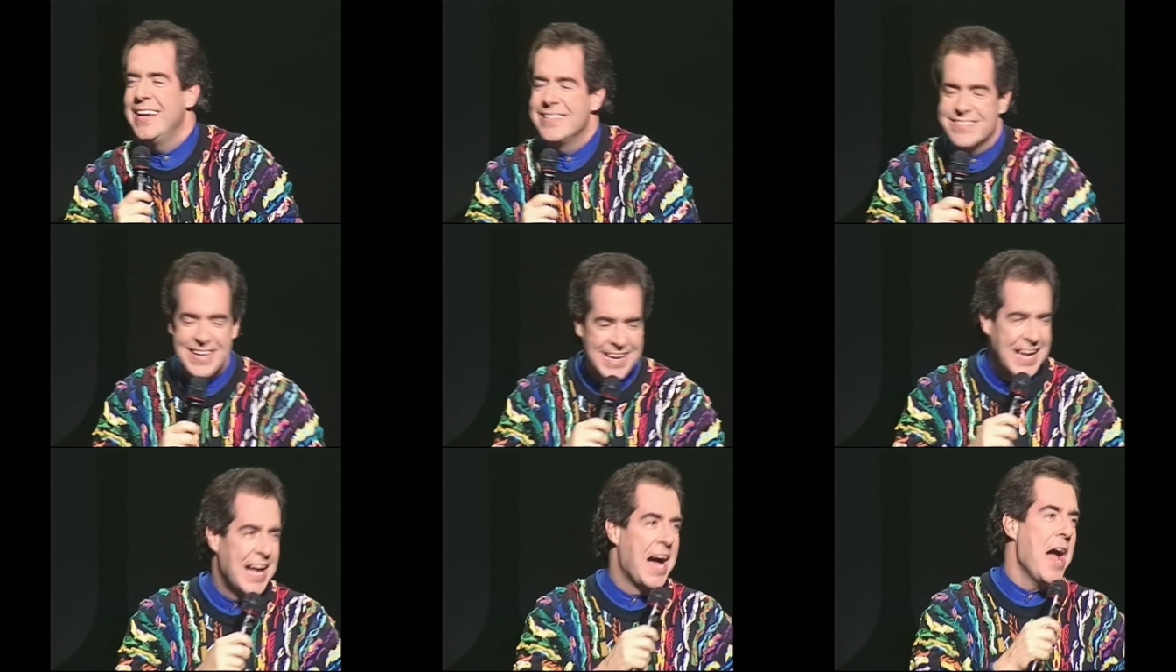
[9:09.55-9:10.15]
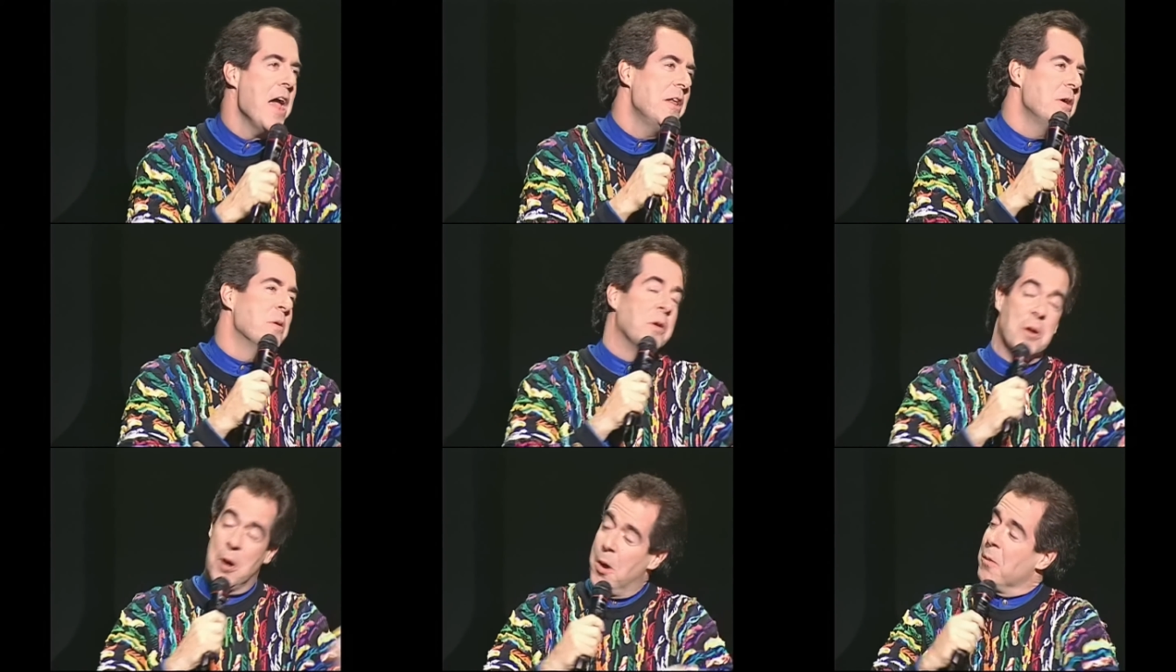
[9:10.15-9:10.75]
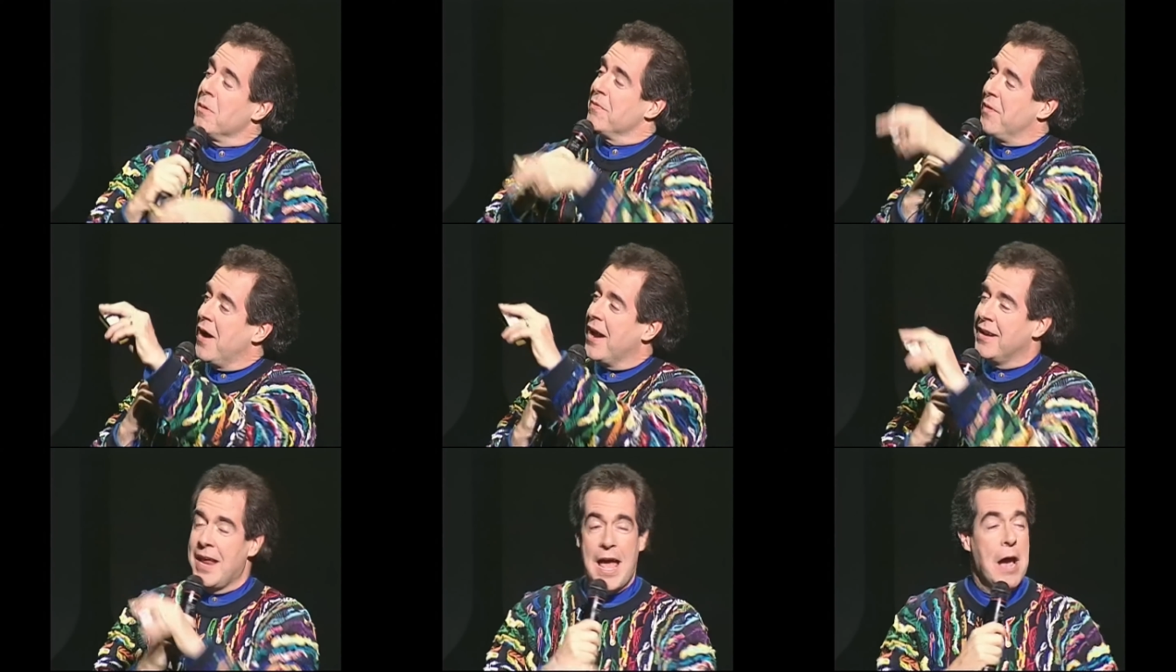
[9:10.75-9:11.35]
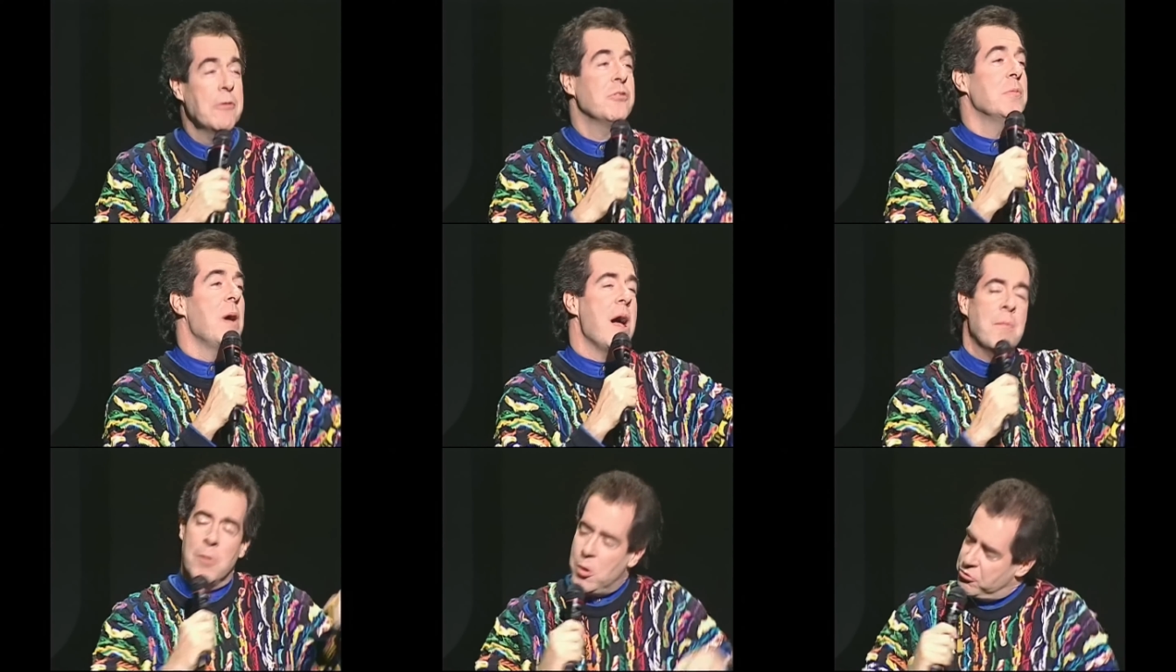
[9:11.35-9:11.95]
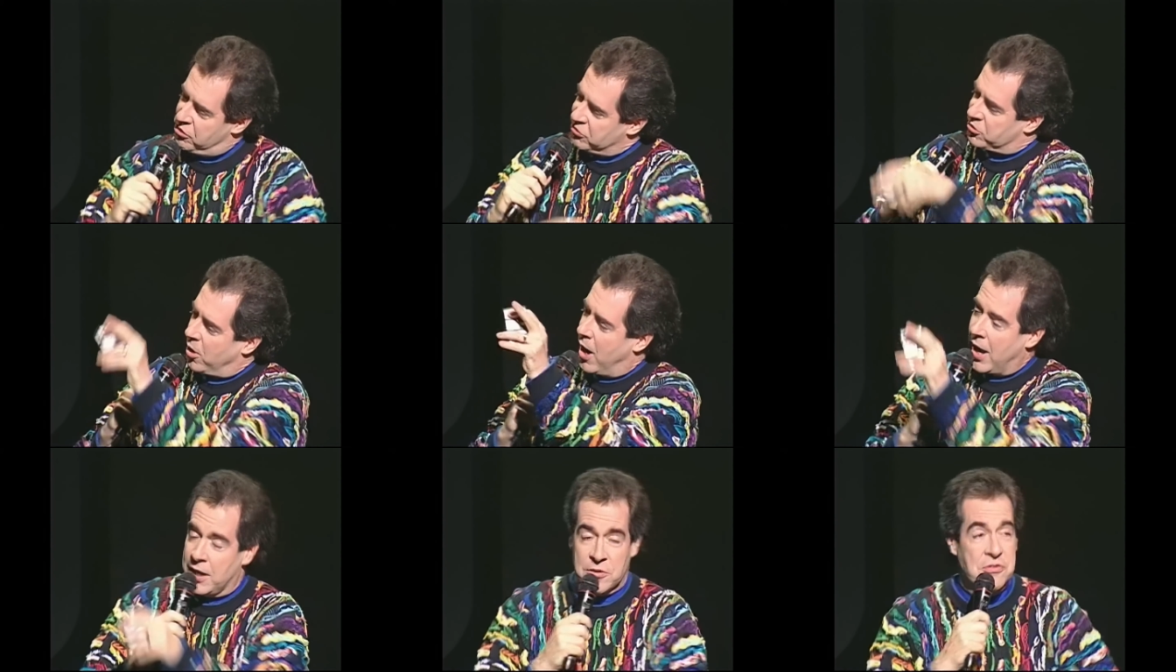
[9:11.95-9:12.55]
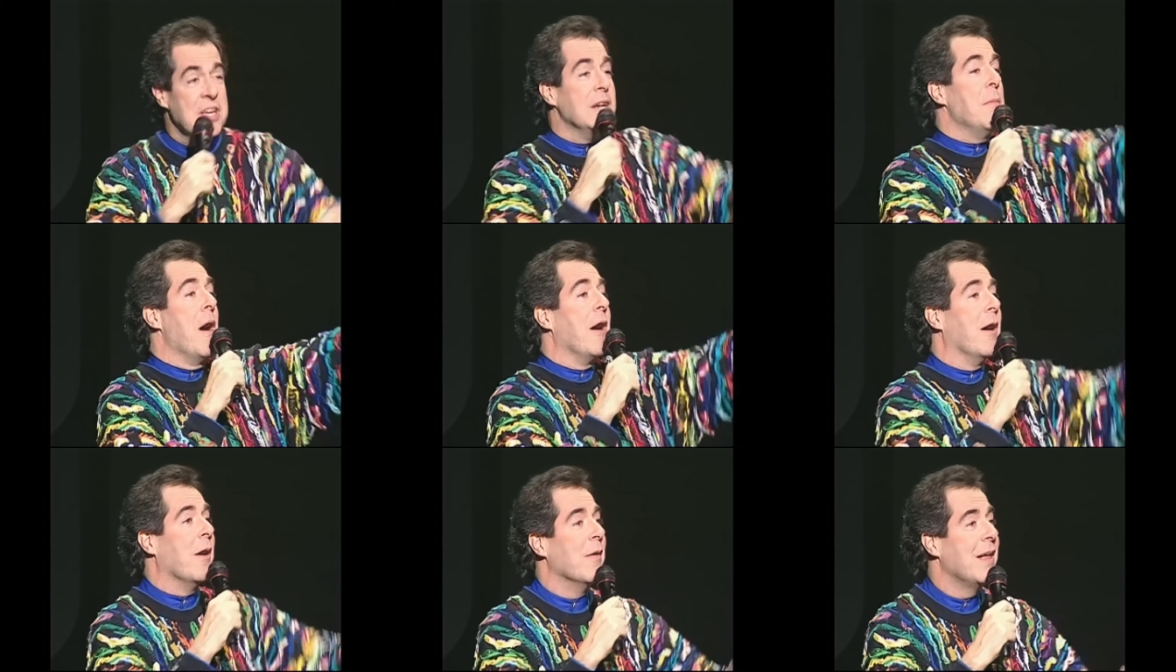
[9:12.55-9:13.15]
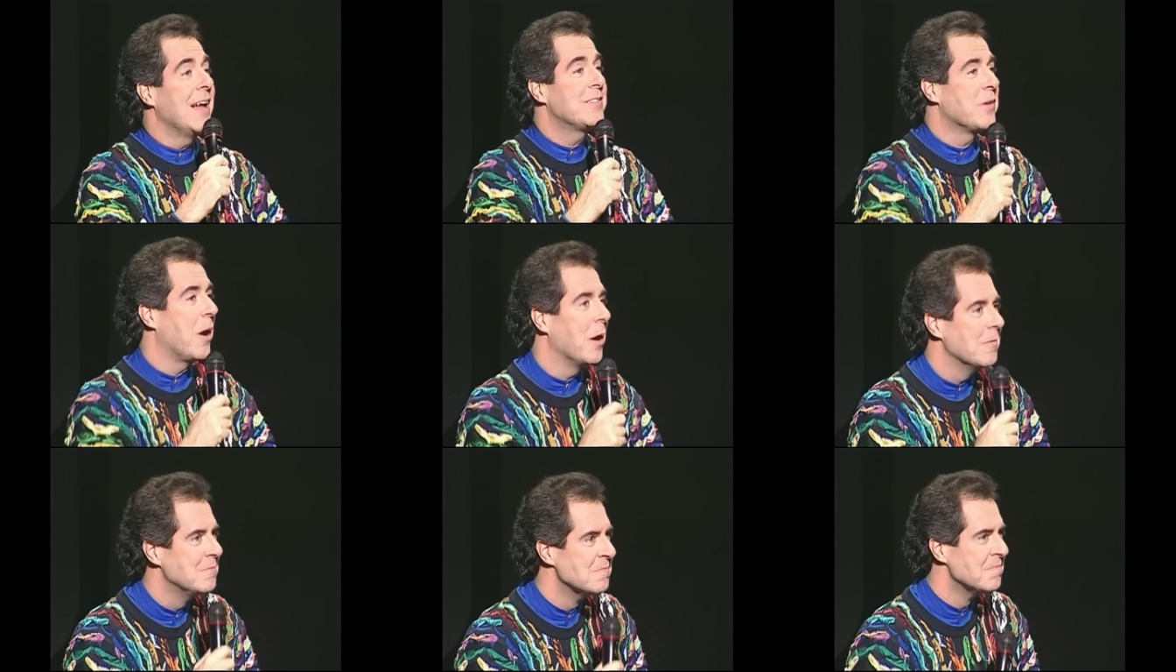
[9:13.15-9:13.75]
He'd say, "How you doing? Oh, we're fine. How's your mom? Oh, she's crying. See you tomorrow." That's all.